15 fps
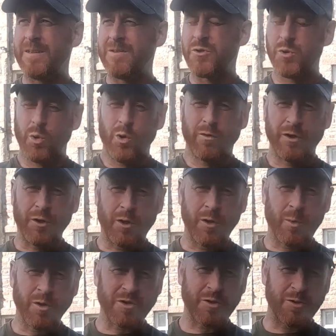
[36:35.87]
So all in all, it
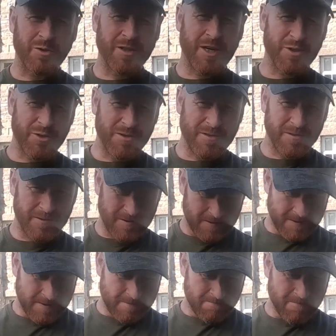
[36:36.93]
was a good session,
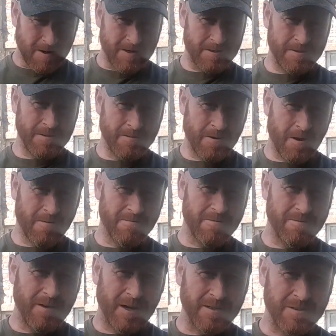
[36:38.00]
but I still
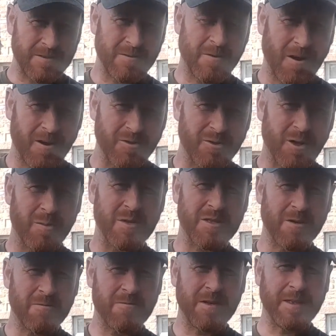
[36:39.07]
can't stop
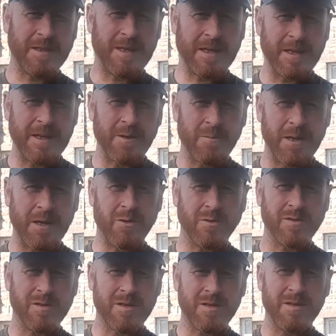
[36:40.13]
myself feeling a little bit
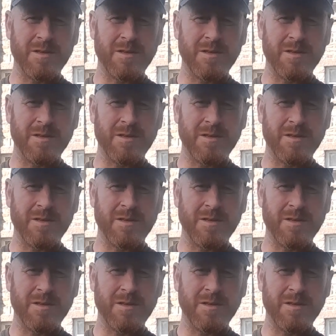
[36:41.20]
gutted.